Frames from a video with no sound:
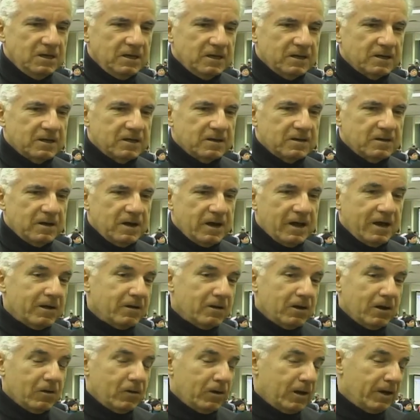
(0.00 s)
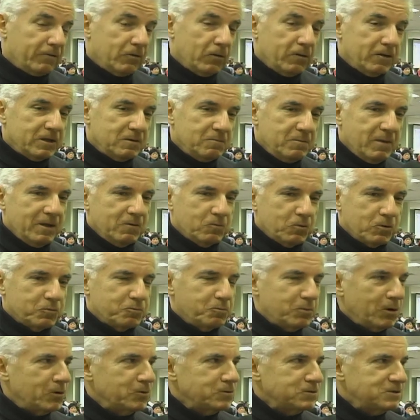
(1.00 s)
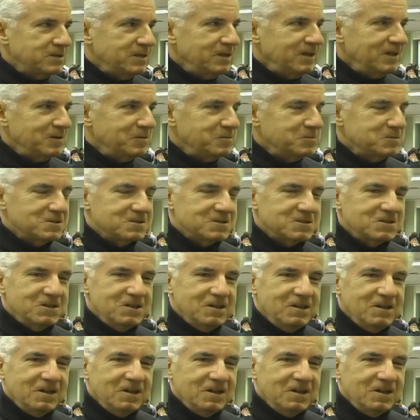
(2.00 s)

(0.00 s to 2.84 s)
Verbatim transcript: Uh, I, have already met with both teams